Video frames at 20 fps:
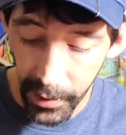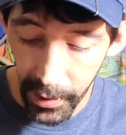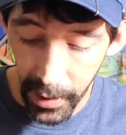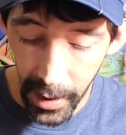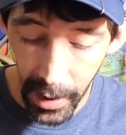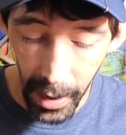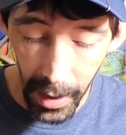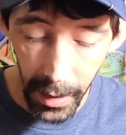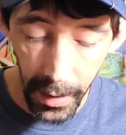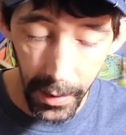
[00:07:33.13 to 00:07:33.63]

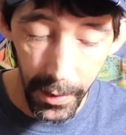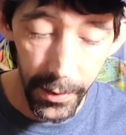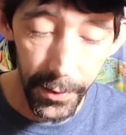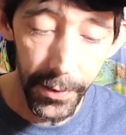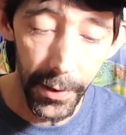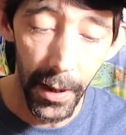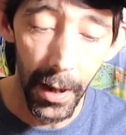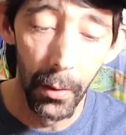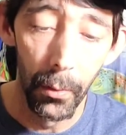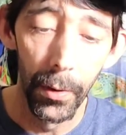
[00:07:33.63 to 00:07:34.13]
color,
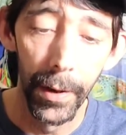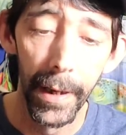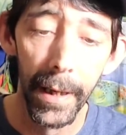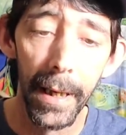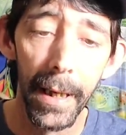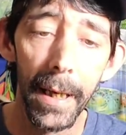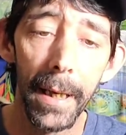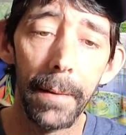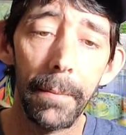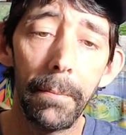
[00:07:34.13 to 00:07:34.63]
so I went
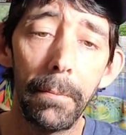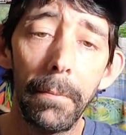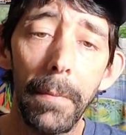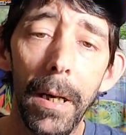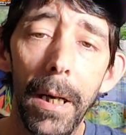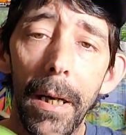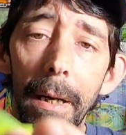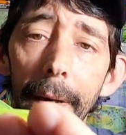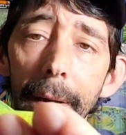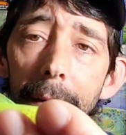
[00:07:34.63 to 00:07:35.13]
ahead and
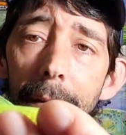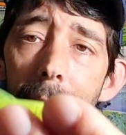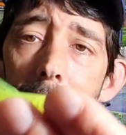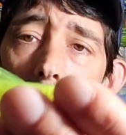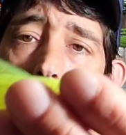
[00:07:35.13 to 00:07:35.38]
bought it.